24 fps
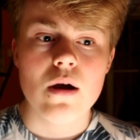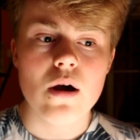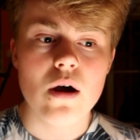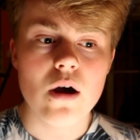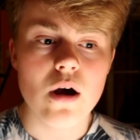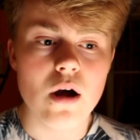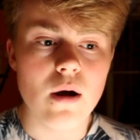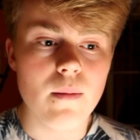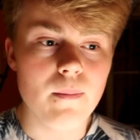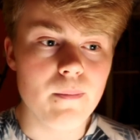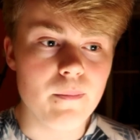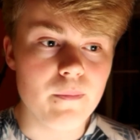
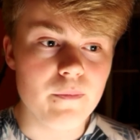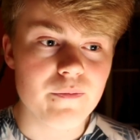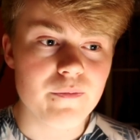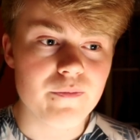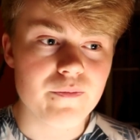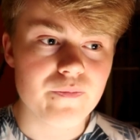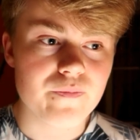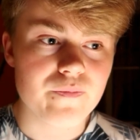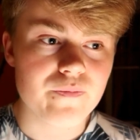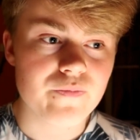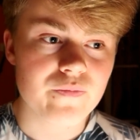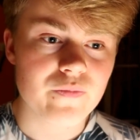and
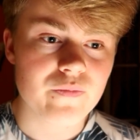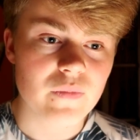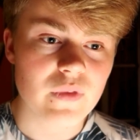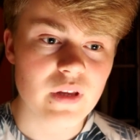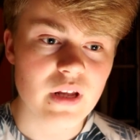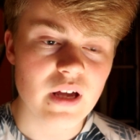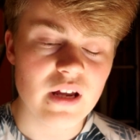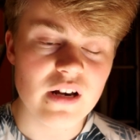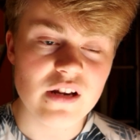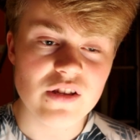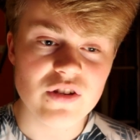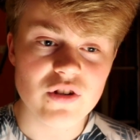
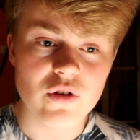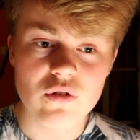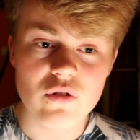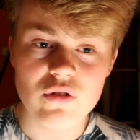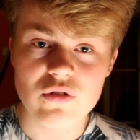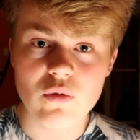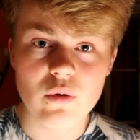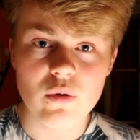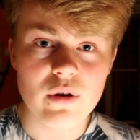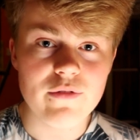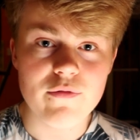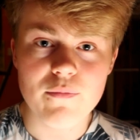he's
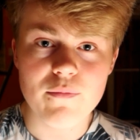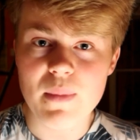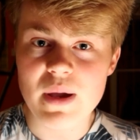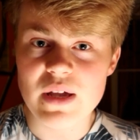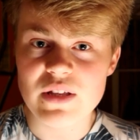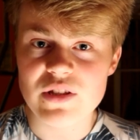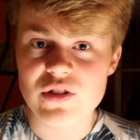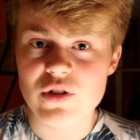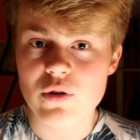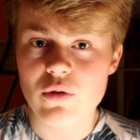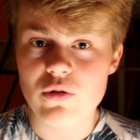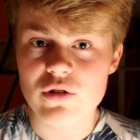not even
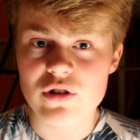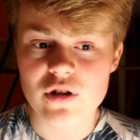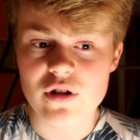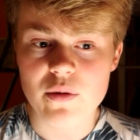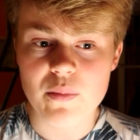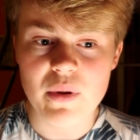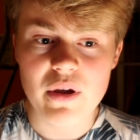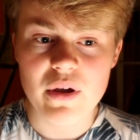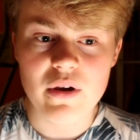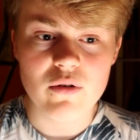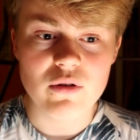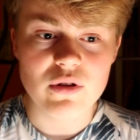made 200
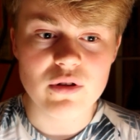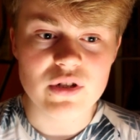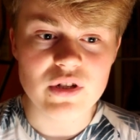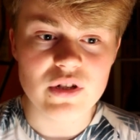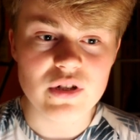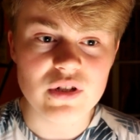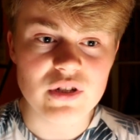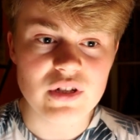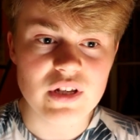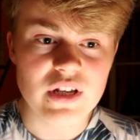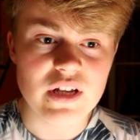appearances